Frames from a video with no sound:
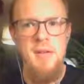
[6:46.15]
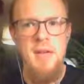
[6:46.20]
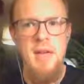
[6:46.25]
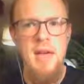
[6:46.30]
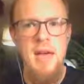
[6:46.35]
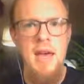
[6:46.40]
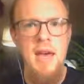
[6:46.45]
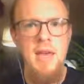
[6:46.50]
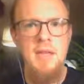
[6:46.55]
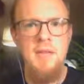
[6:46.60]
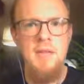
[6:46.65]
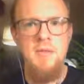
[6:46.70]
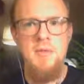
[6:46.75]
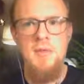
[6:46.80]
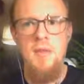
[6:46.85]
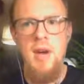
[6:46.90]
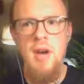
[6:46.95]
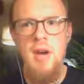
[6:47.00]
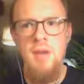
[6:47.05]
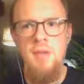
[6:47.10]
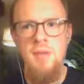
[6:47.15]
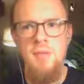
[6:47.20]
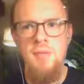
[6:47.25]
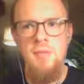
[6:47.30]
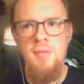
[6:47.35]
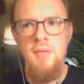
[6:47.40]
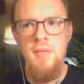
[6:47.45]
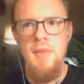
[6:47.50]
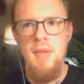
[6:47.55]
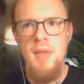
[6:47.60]
and subscribe.
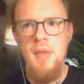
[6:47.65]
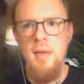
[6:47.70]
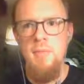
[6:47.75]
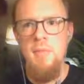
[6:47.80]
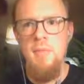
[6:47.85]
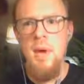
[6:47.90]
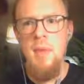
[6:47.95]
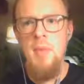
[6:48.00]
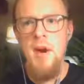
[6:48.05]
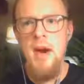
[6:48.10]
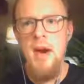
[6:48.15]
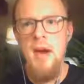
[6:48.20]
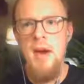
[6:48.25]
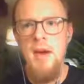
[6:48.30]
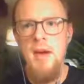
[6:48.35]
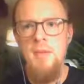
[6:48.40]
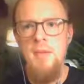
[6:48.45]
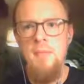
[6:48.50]
Bye bye!